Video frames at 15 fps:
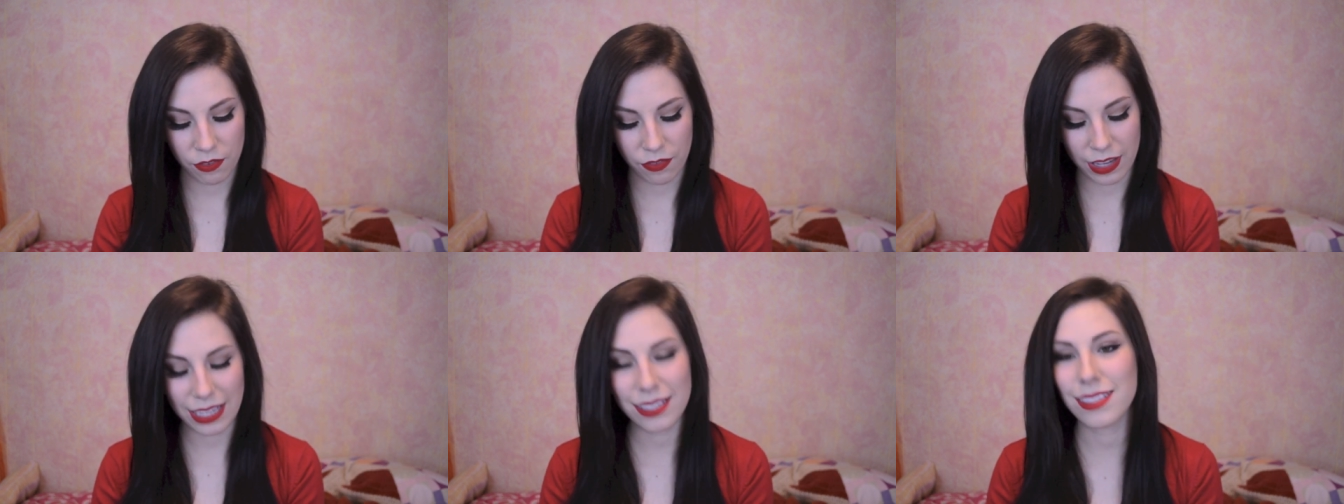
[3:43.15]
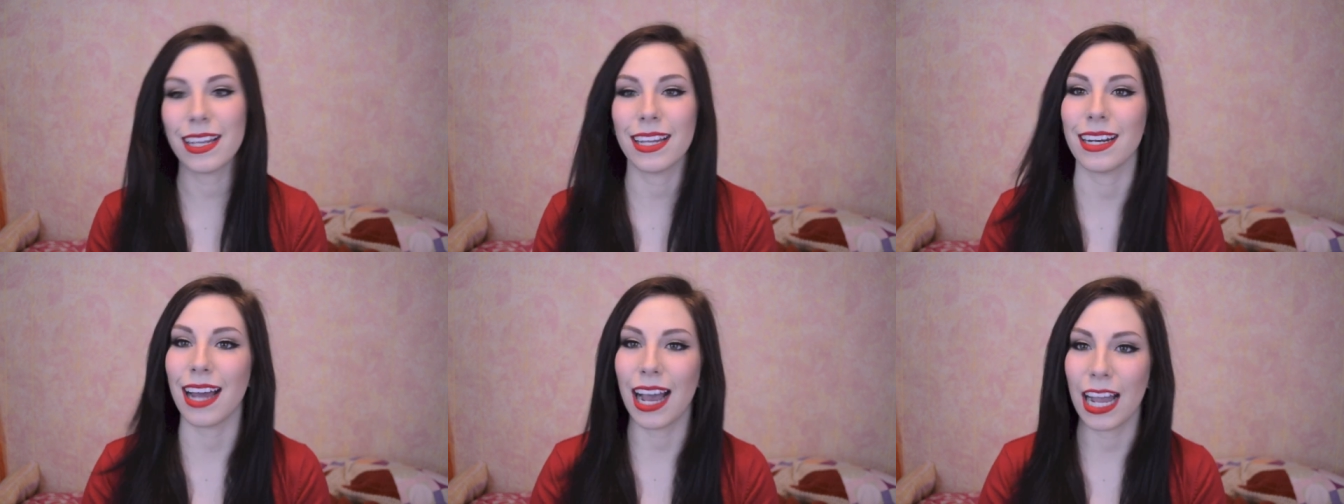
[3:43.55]
face
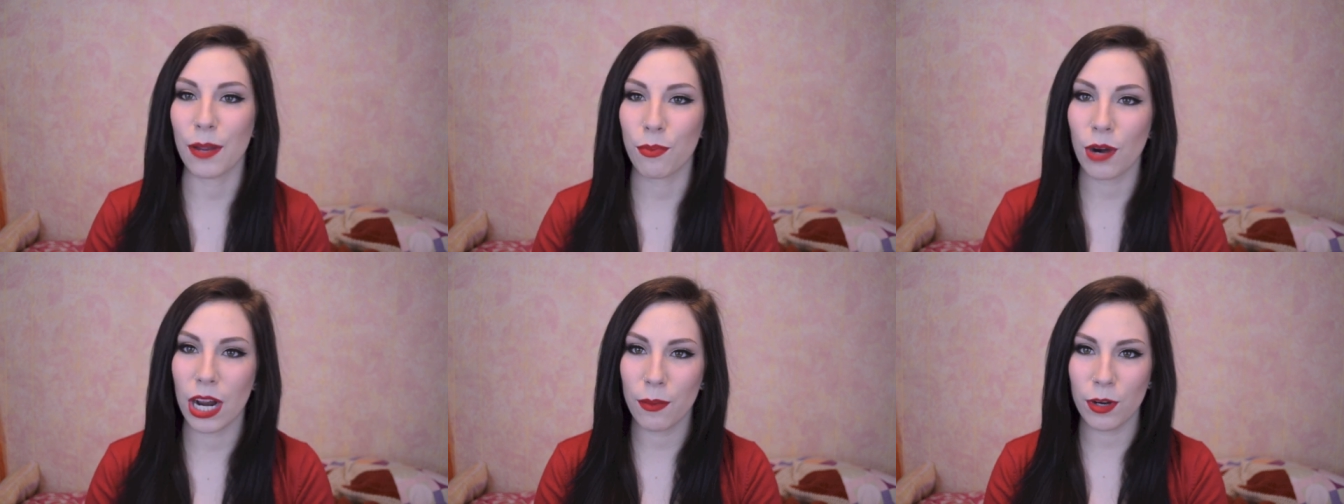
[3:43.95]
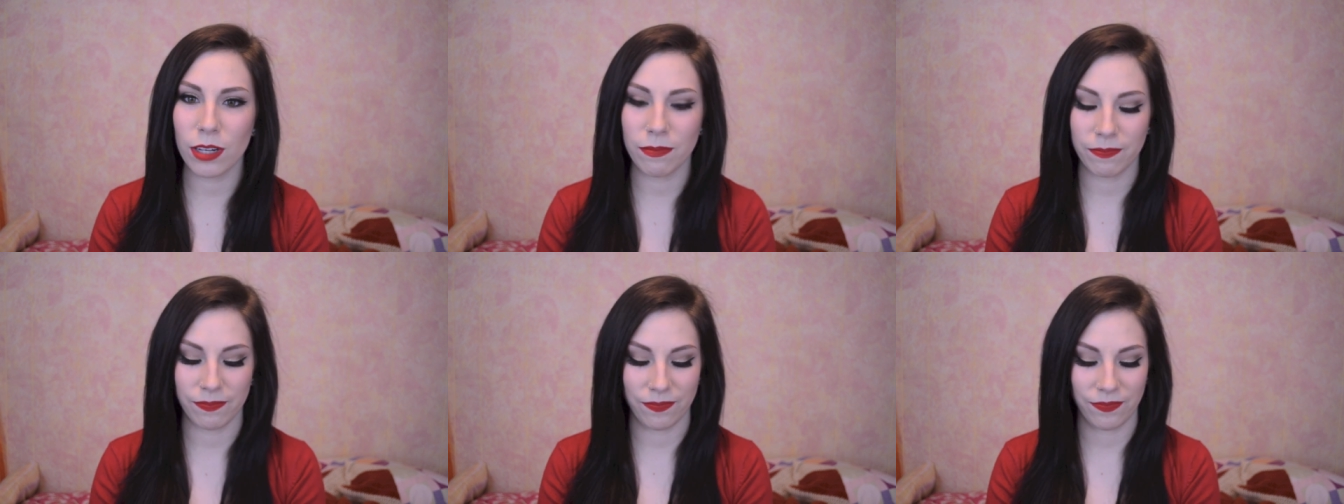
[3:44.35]
and eye
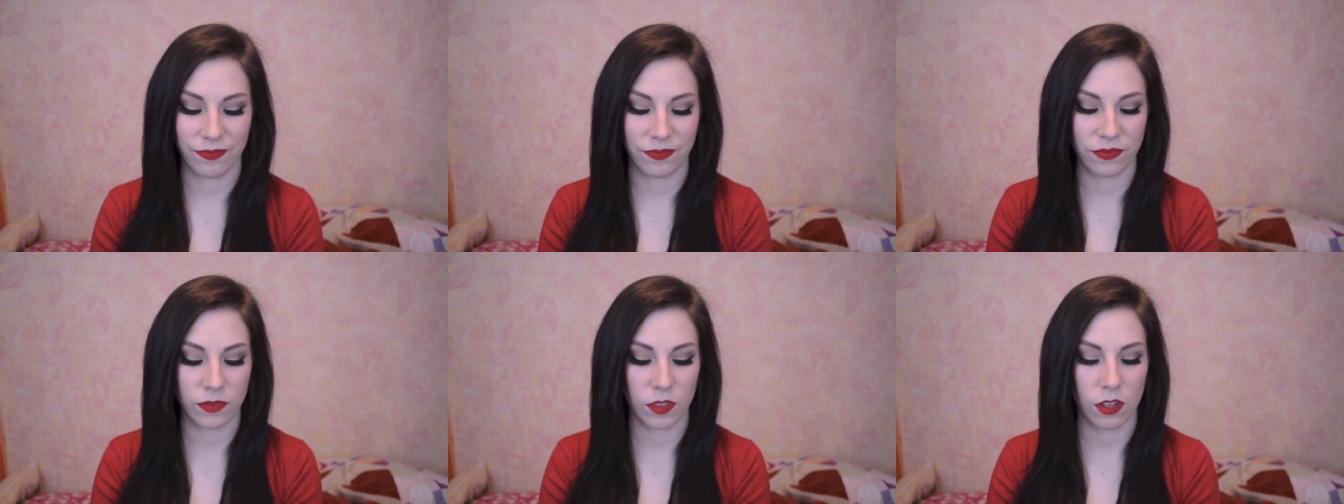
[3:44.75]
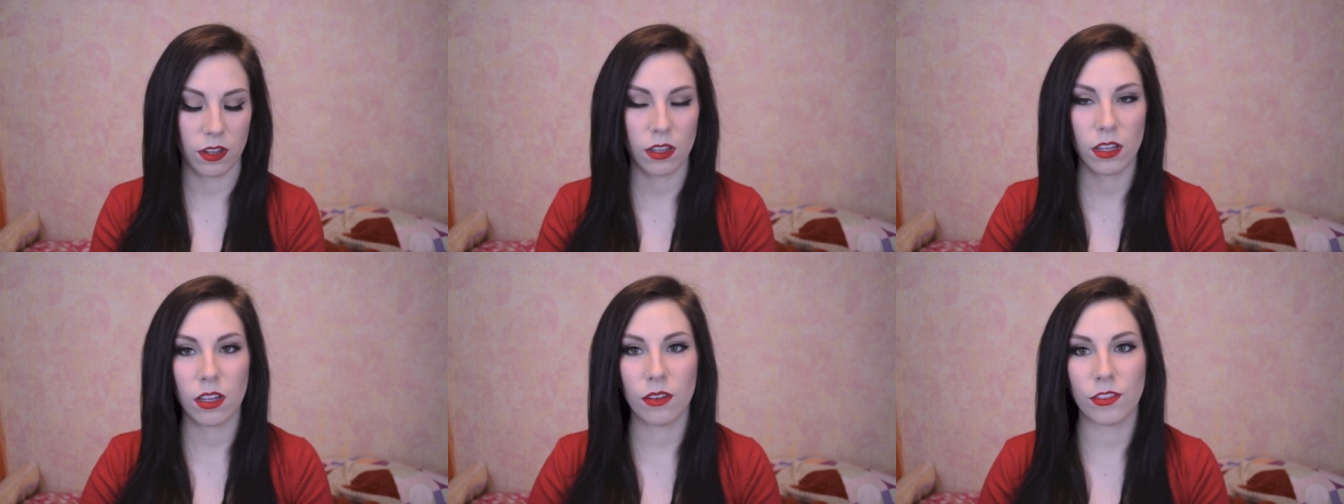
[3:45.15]
primer.
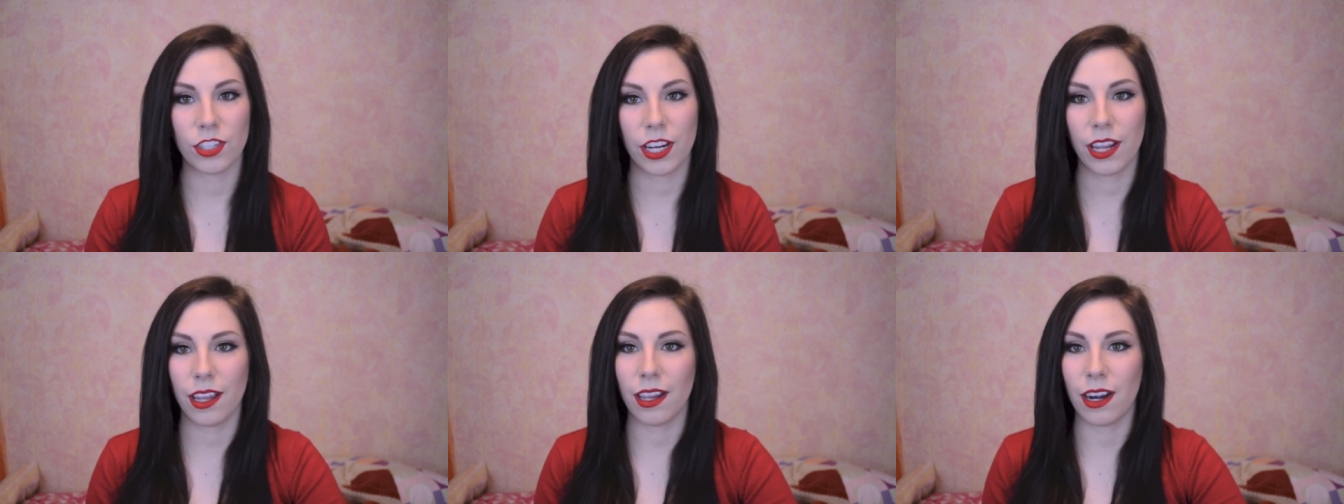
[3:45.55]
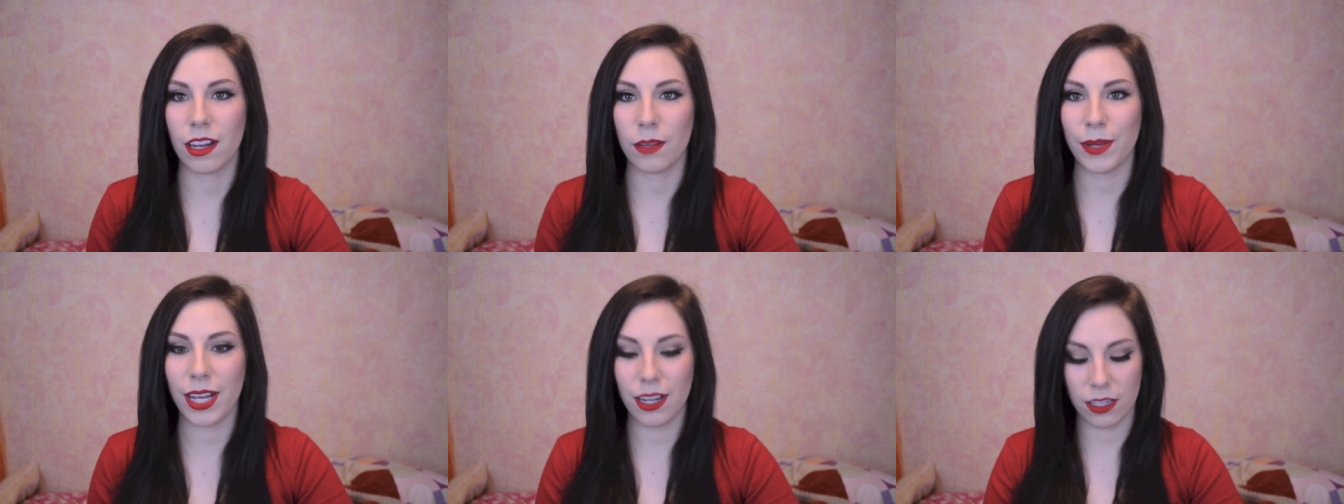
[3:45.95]
I can't get out of
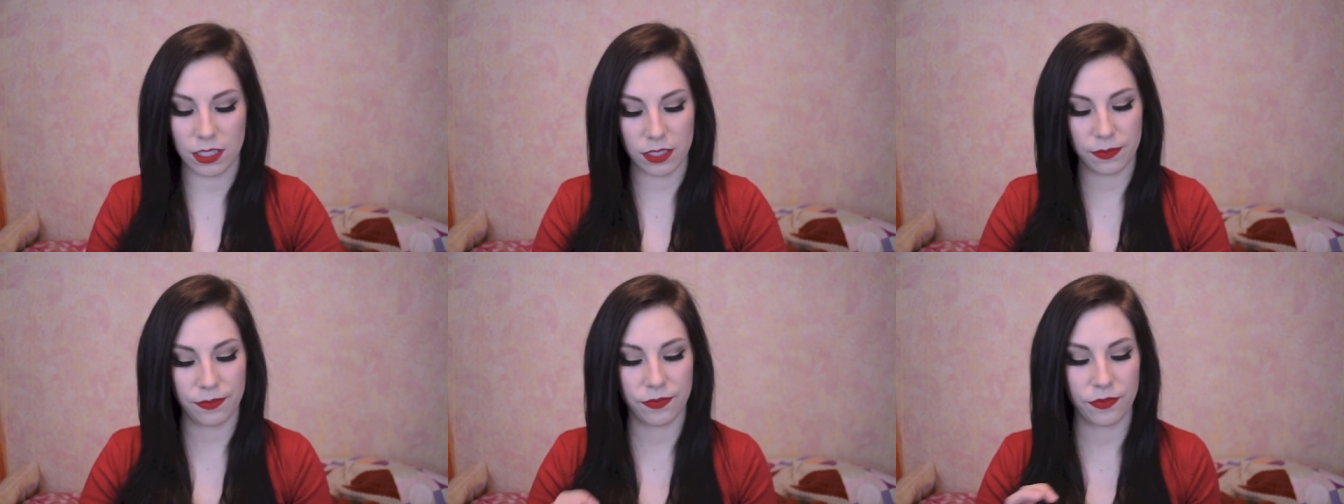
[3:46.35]
the box.